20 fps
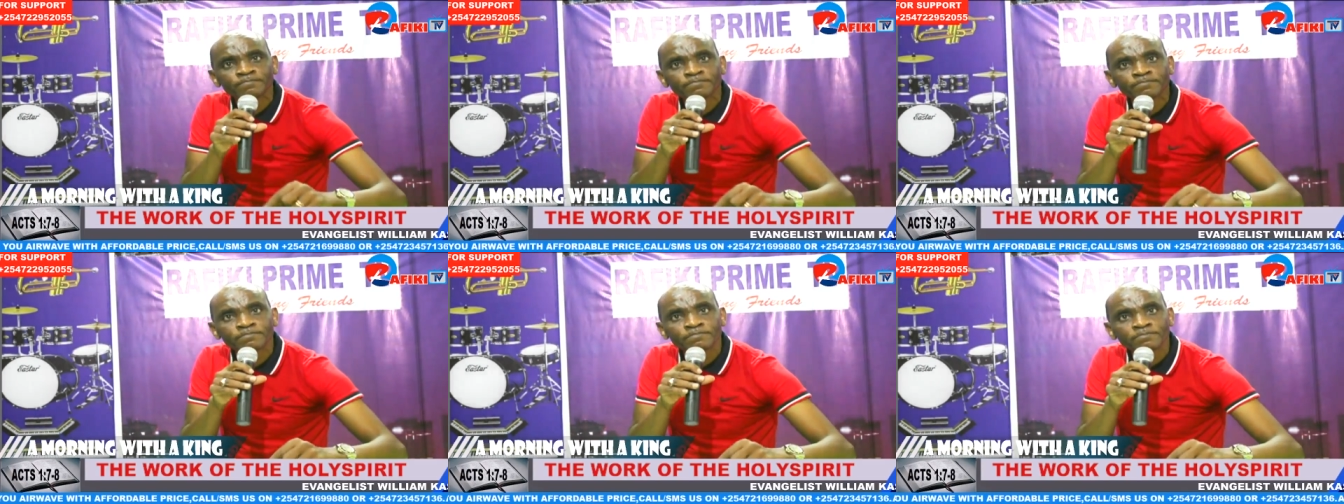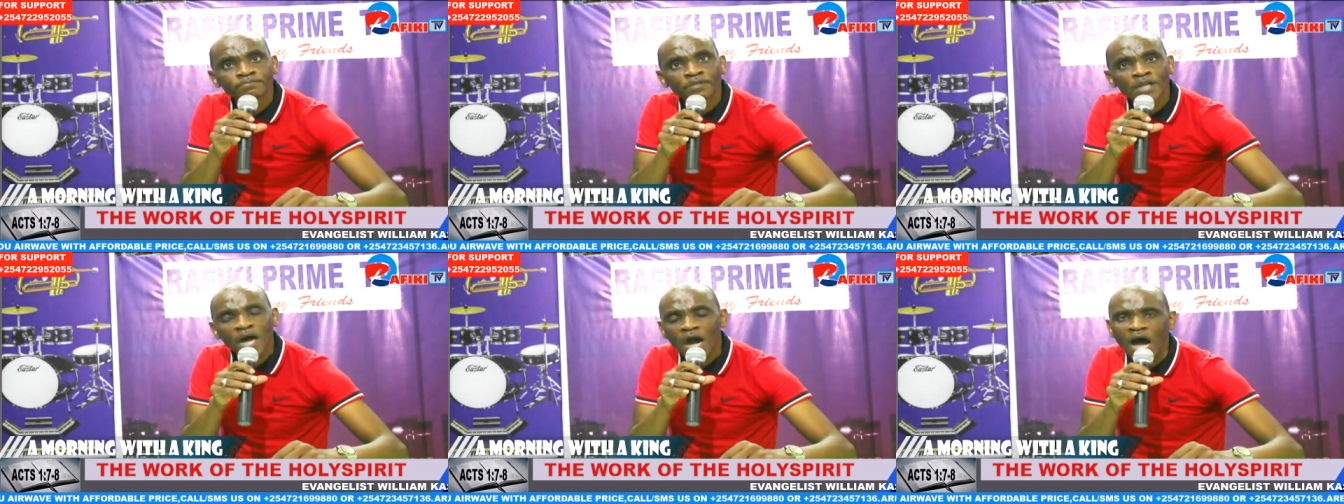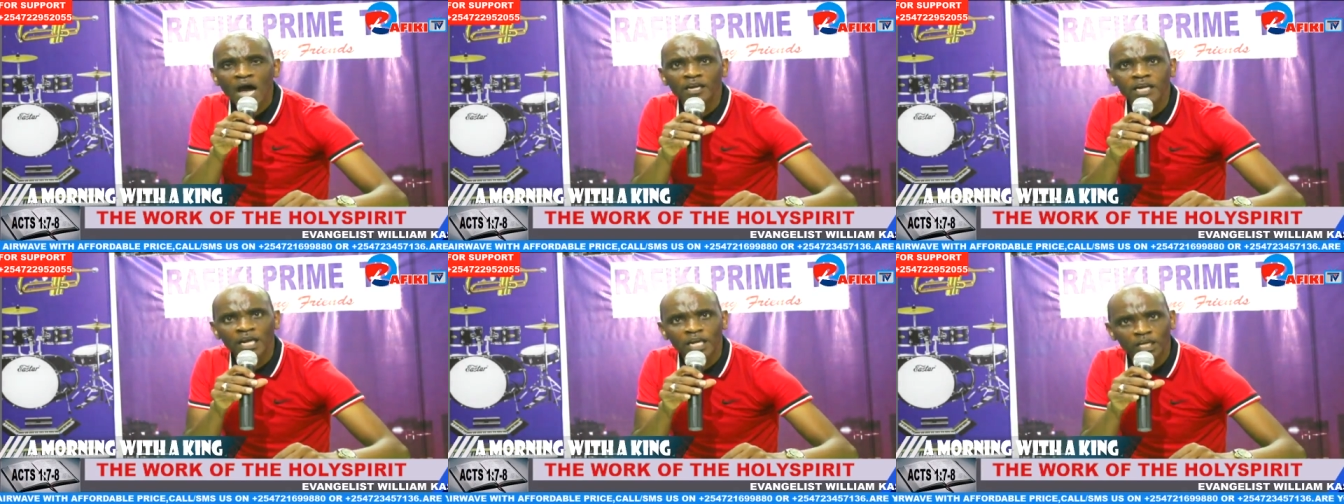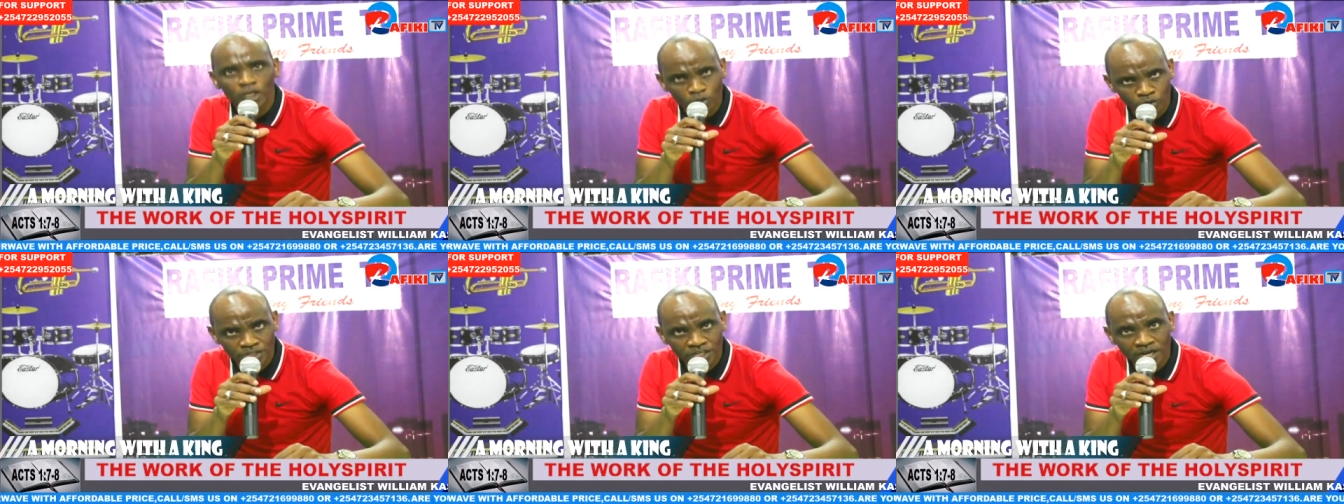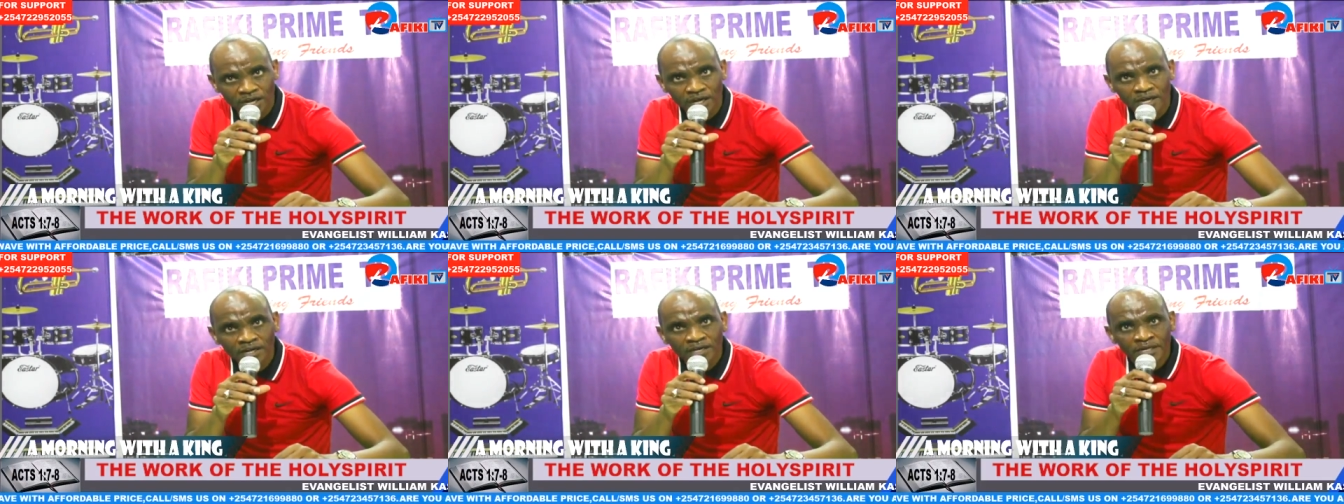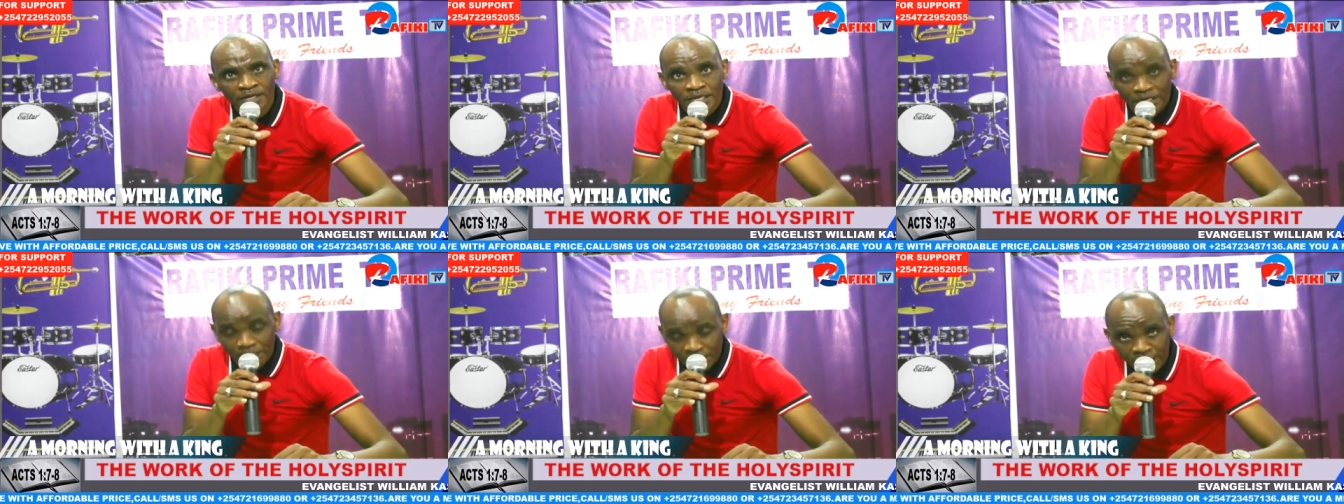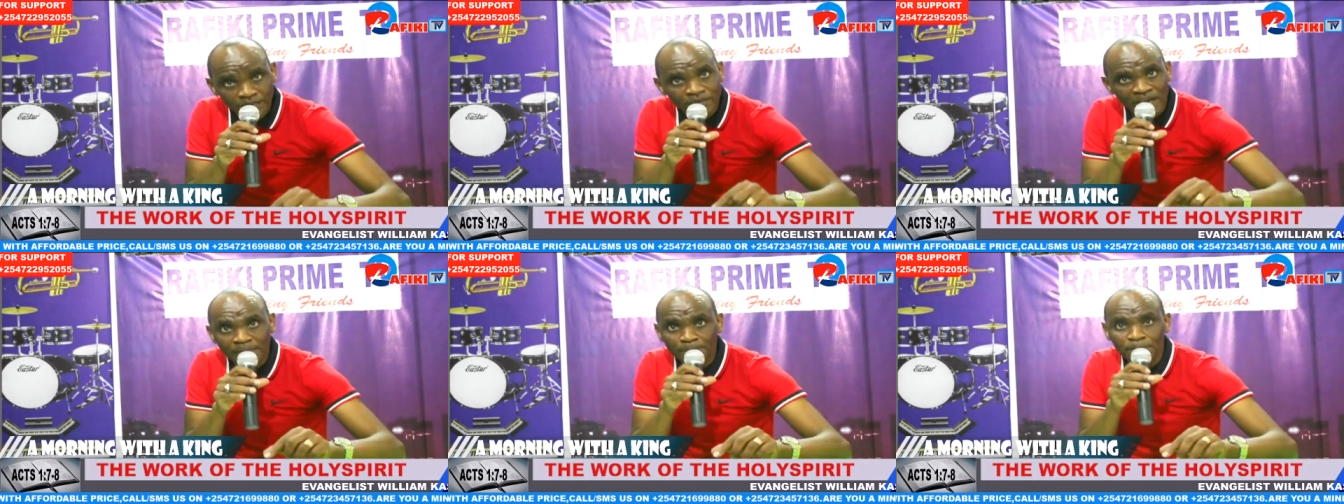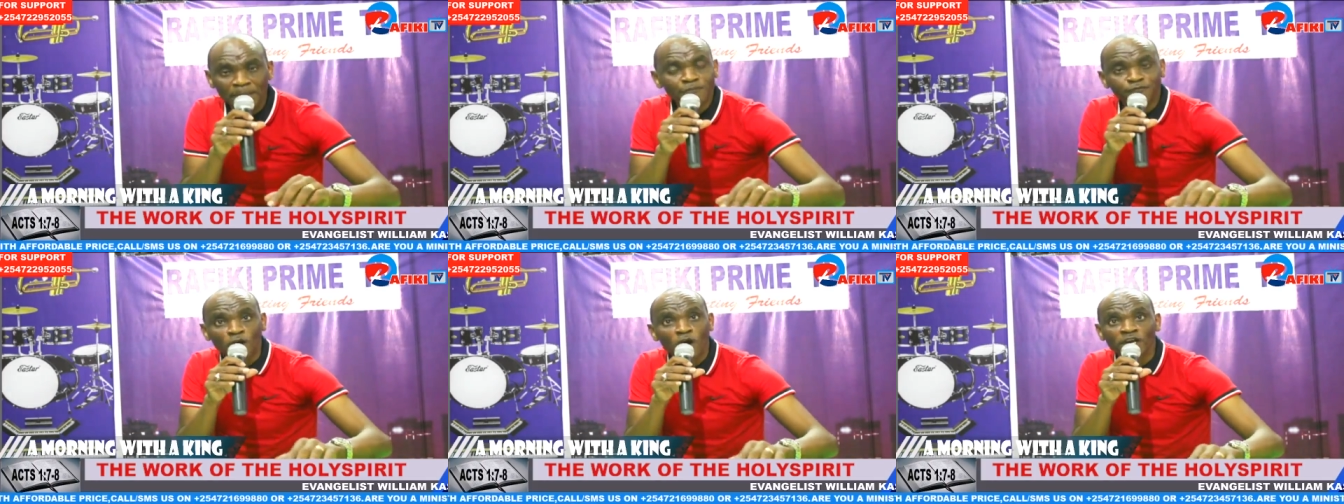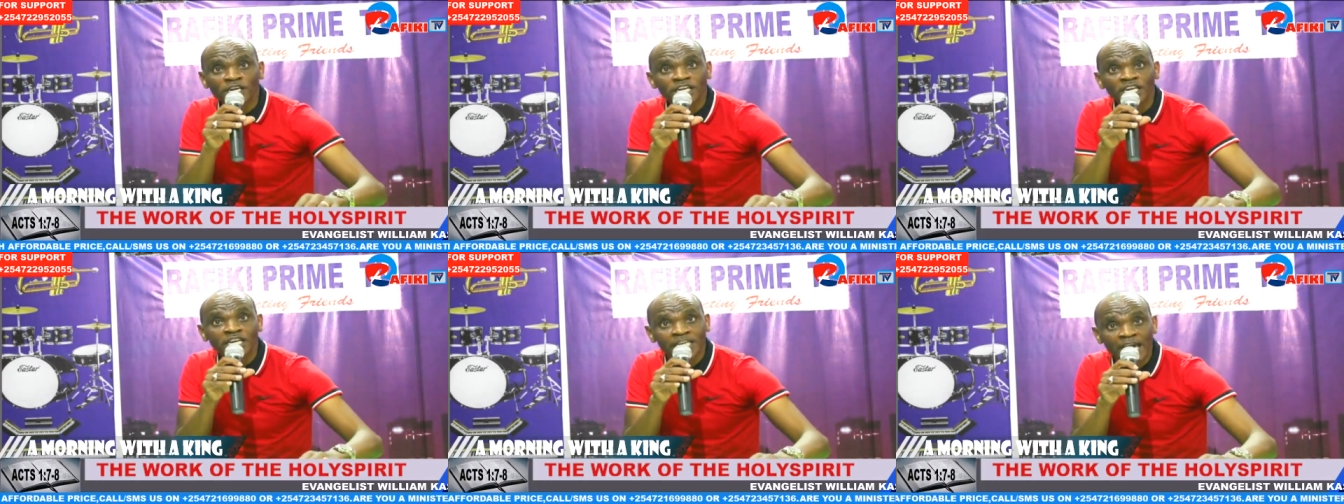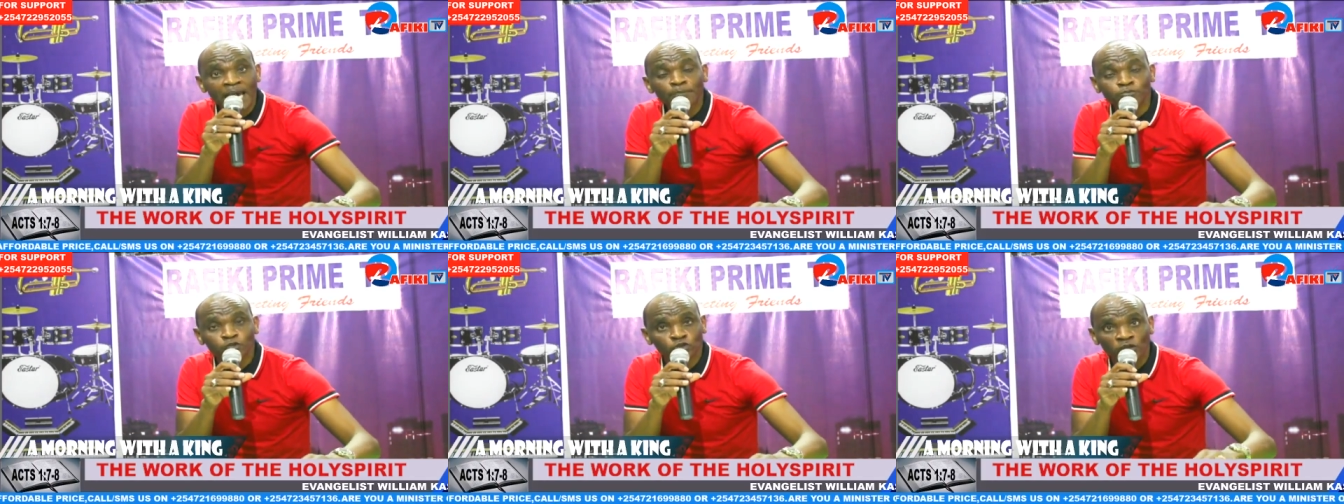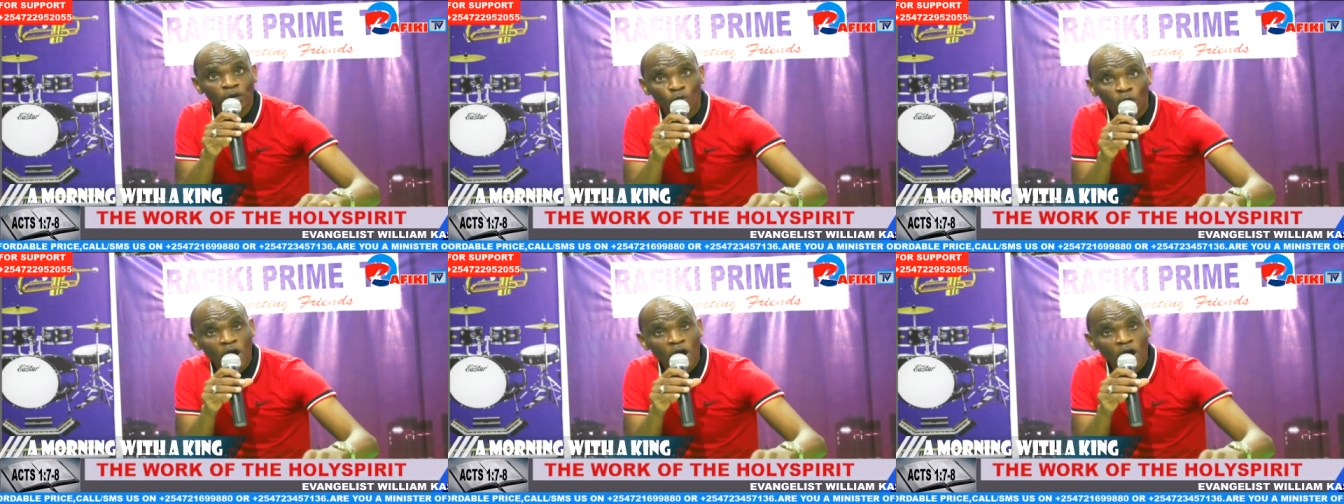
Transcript: Hallelujah. Even before he came to the world,